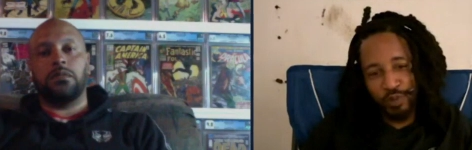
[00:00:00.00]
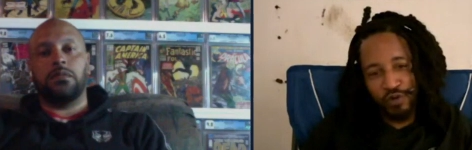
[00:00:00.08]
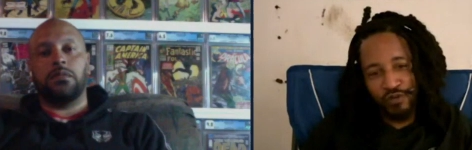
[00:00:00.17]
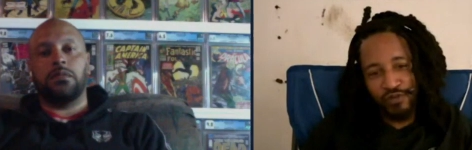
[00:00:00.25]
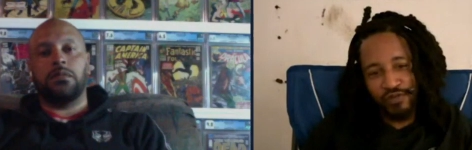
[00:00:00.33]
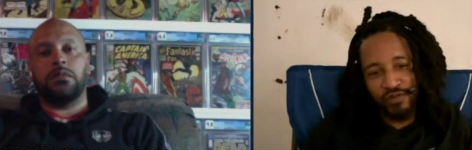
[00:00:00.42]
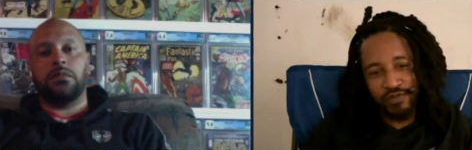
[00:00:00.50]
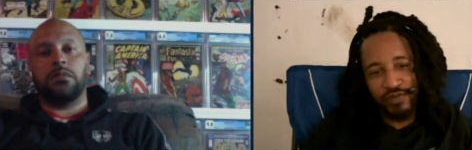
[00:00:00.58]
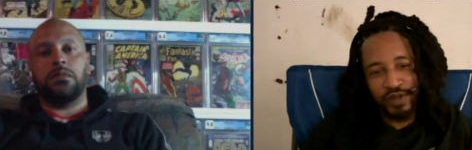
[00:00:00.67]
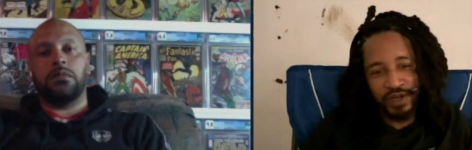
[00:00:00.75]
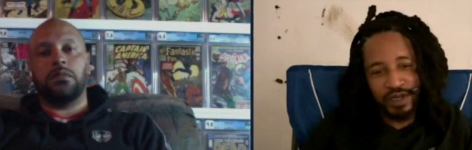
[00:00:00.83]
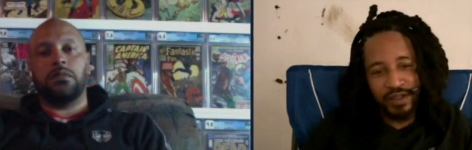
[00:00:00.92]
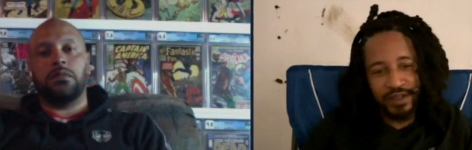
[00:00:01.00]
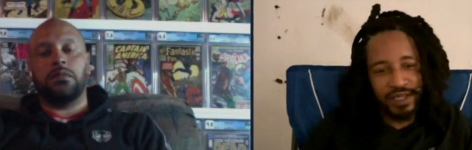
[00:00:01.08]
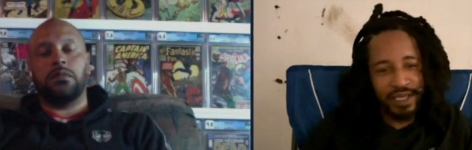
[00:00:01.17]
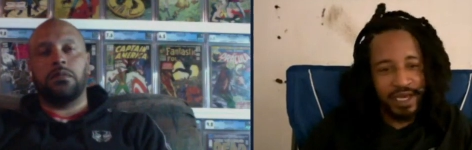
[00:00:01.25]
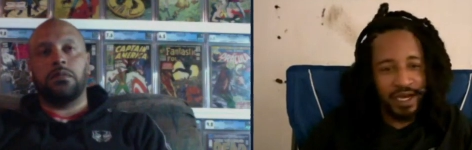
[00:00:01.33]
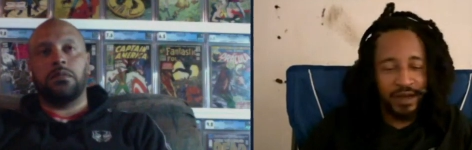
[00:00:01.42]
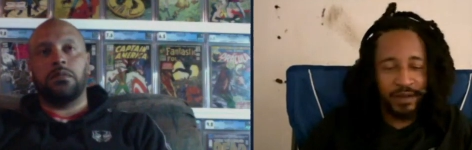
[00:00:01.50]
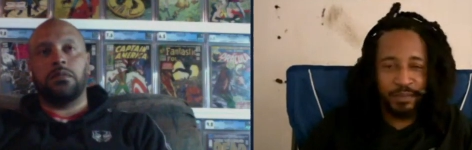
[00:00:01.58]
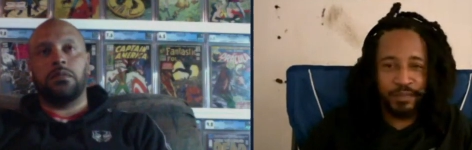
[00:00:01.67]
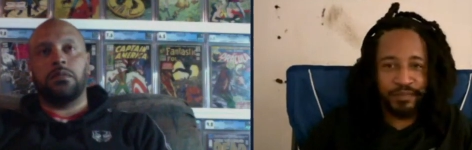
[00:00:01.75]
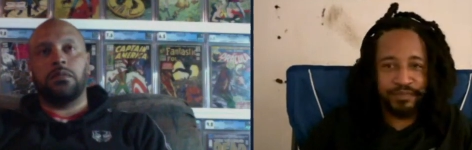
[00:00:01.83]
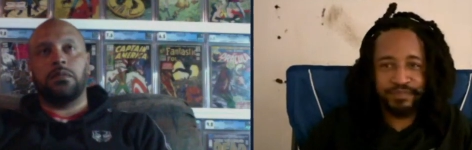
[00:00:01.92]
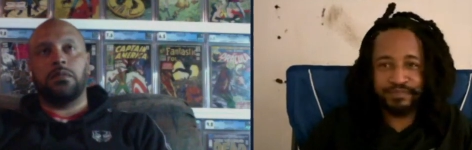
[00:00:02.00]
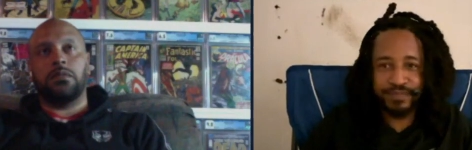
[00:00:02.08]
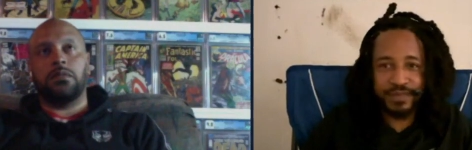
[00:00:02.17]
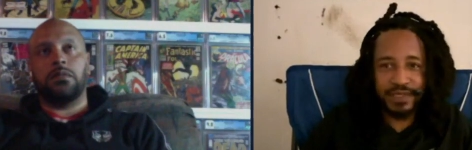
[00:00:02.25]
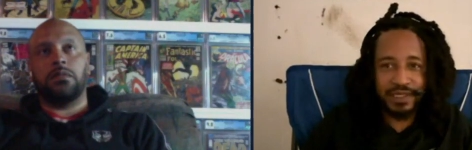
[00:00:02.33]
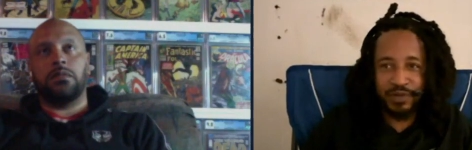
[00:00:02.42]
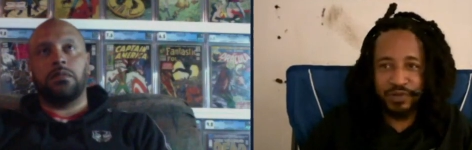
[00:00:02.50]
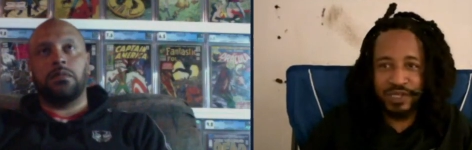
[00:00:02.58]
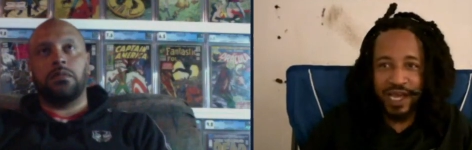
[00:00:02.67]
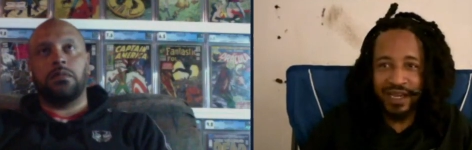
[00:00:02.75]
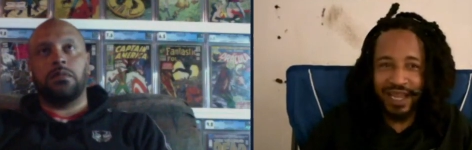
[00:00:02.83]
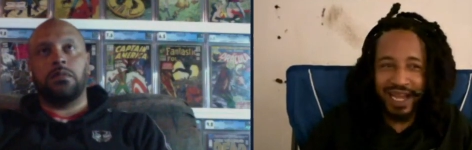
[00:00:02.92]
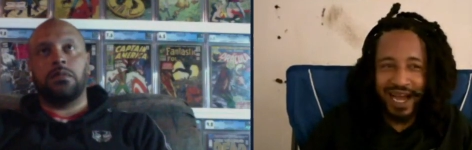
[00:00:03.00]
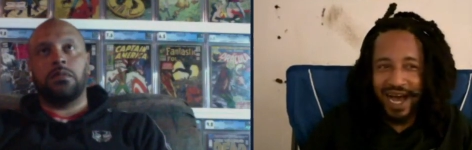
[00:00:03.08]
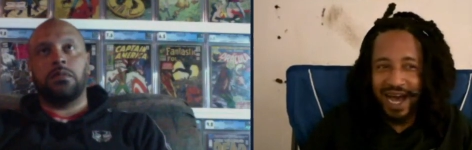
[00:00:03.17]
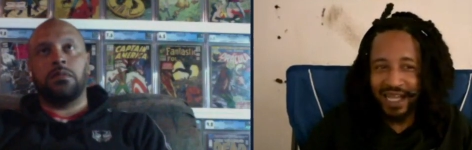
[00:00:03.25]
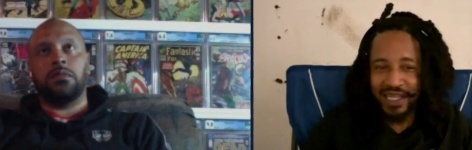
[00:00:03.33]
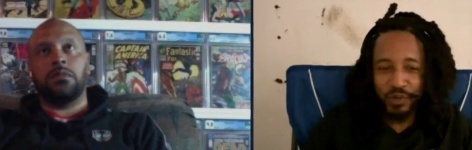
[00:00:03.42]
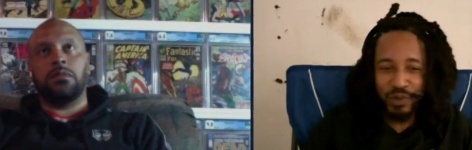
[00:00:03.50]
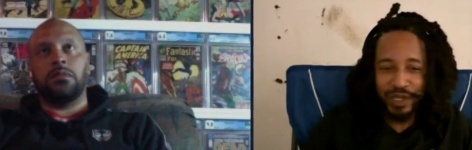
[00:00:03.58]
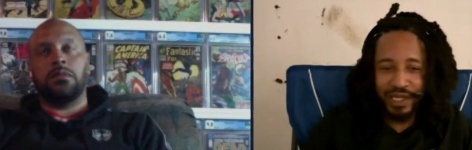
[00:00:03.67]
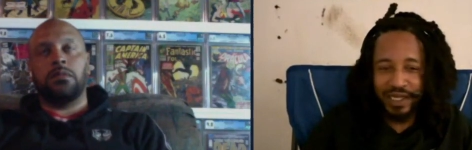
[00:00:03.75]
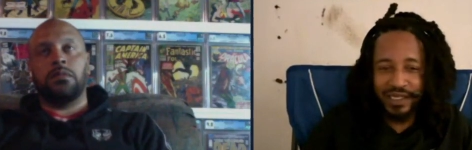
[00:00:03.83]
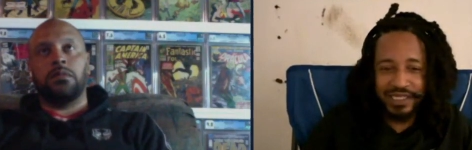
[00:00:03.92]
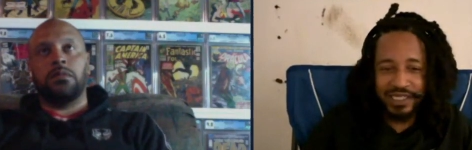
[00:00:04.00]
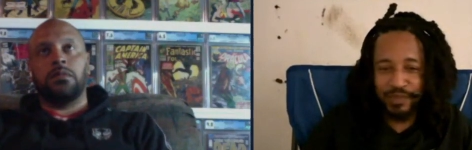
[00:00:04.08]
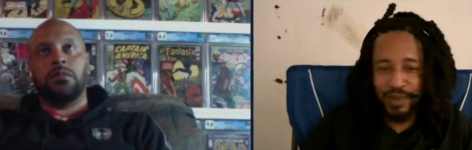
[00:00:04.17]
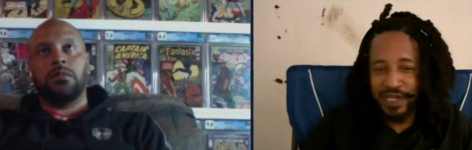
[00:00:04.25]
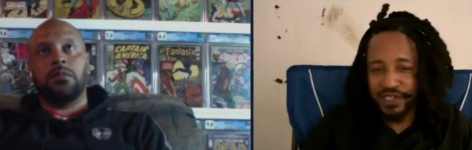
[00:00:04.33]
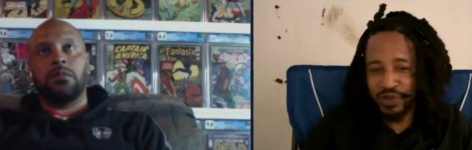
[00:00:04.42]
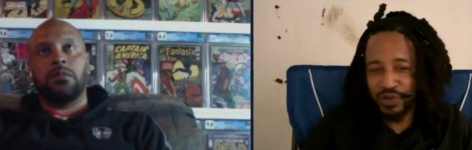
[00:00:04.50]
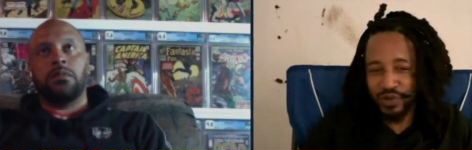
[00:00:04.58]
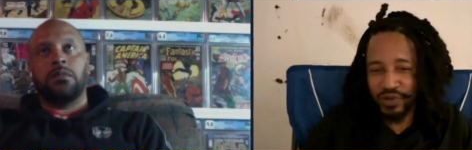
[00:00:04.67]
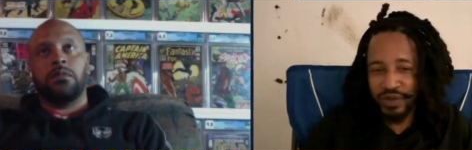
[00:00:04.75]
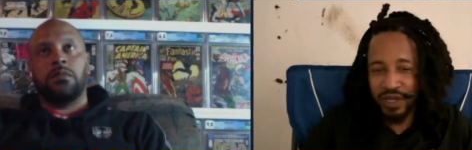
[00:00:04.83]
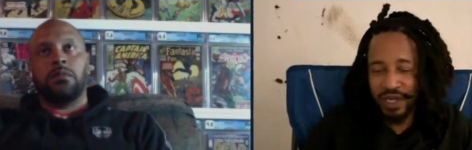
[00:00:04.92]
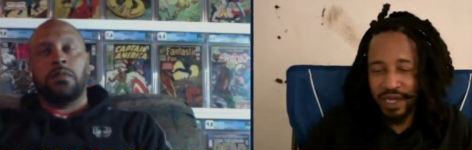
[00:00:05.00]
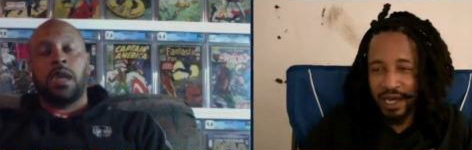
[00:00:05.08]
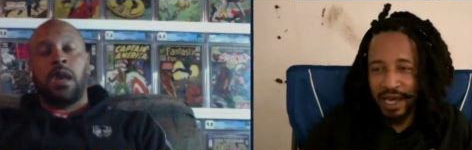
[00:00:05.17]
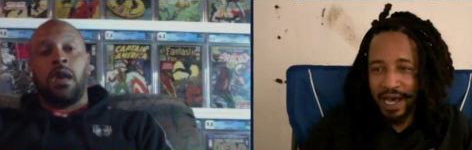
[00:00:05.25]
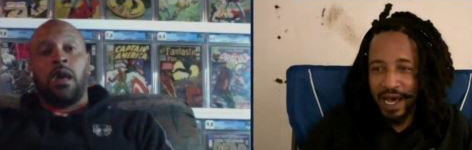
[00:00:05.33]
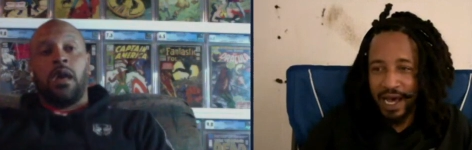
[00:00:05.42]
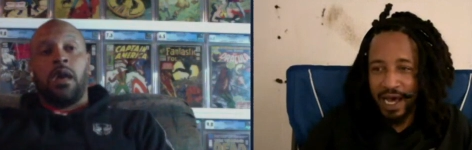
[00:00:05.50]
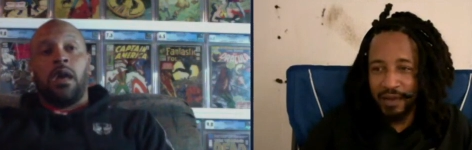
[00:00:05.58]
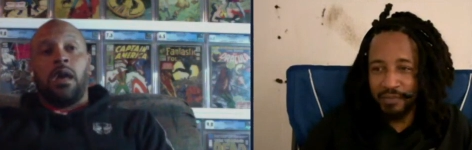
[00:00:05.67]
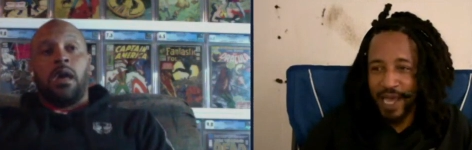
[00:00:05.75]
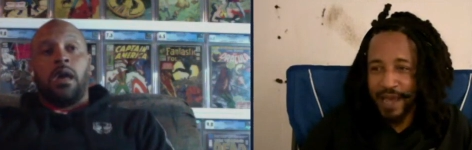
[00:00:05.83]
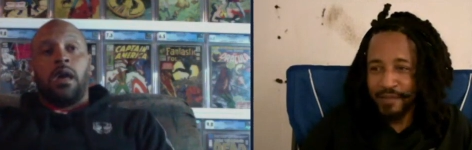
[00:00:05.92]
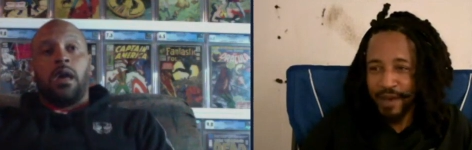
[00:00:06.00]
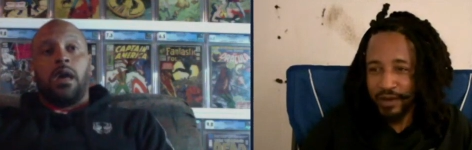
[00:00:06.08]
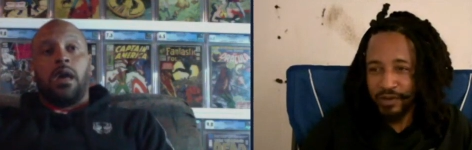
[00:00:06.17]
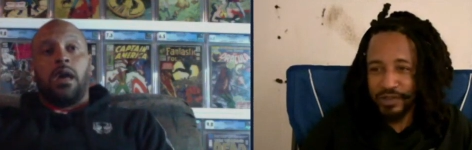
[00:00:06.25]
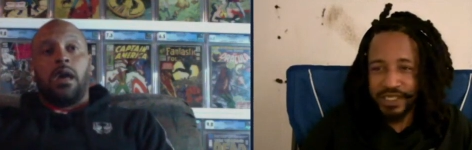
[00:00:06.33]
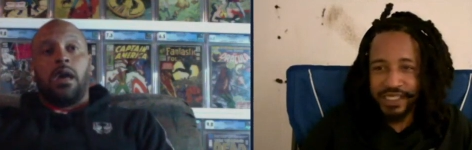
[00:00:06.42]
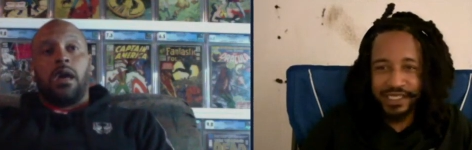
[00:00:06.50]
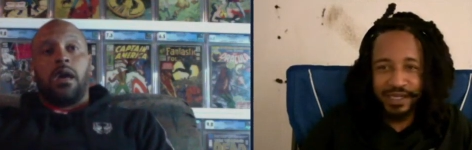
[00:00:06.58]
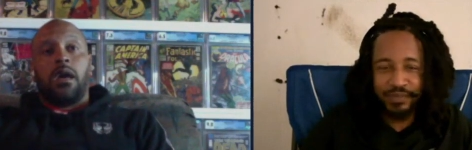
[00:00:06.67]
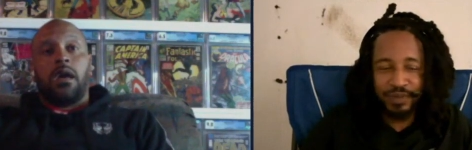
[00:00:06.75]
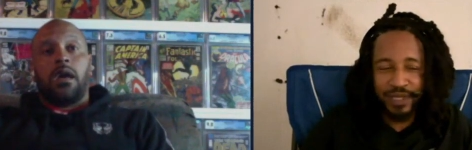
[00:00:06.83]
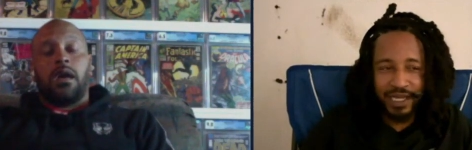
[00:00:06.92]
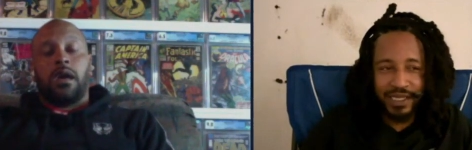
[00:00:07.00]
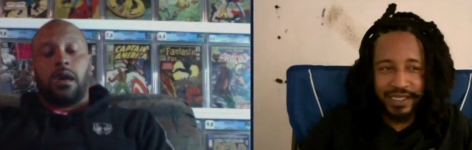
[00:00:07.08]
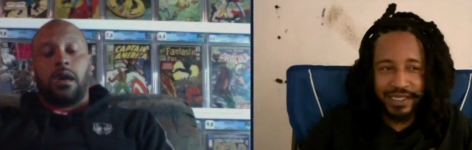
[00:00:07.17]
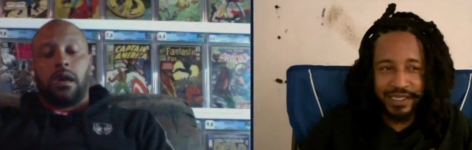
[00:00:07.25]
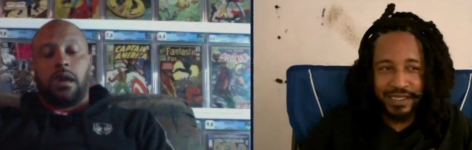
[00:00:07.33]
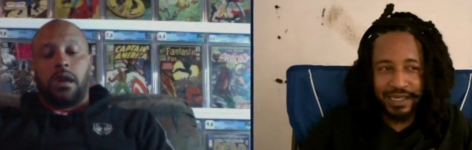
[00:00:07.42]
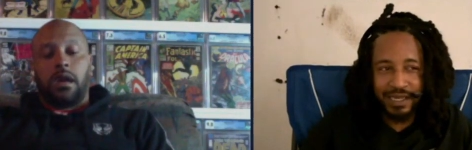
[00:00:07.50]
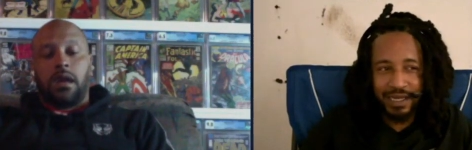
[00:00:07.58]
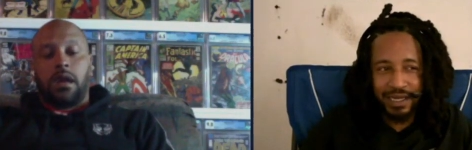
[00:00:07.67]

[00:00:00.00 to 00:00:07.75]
Speaker 1: wolf the the um it was kind of like a Halloween special. Um, came out on Disney Plus.